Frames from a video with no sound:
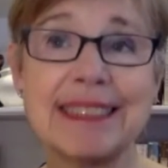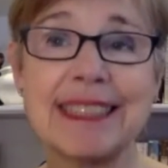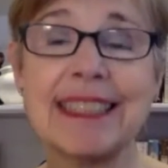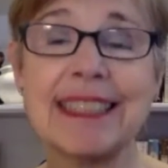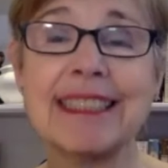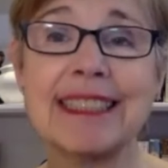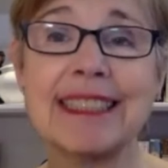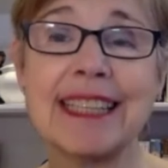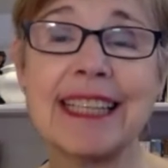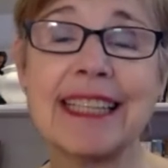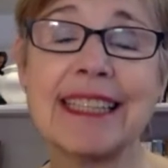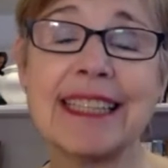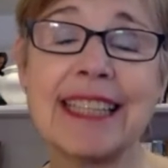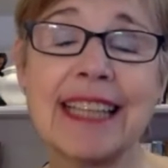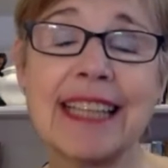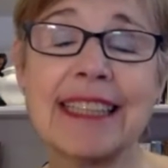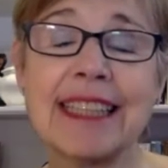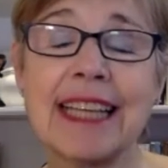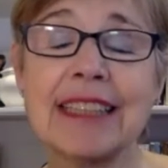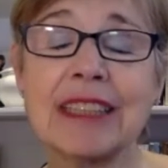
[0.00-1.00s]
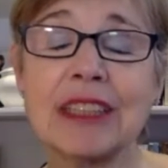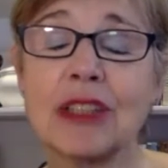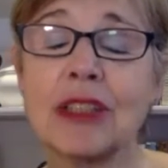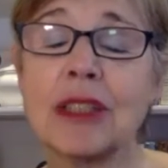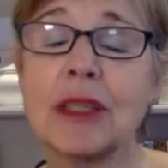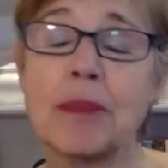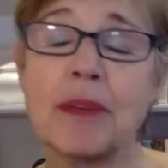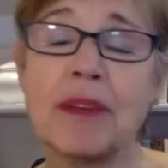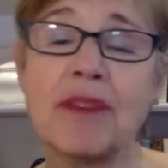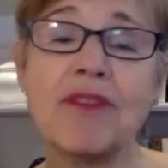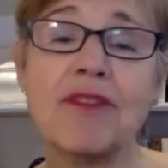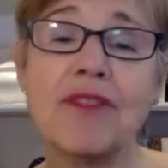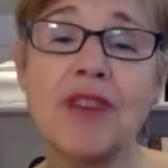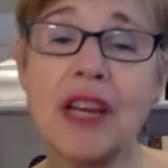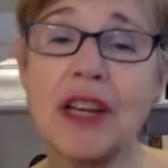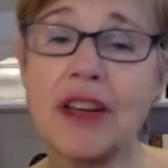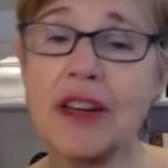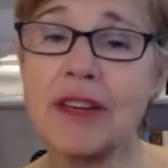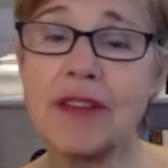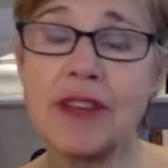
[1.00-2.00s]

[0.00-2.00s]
it, that, that that's going to be very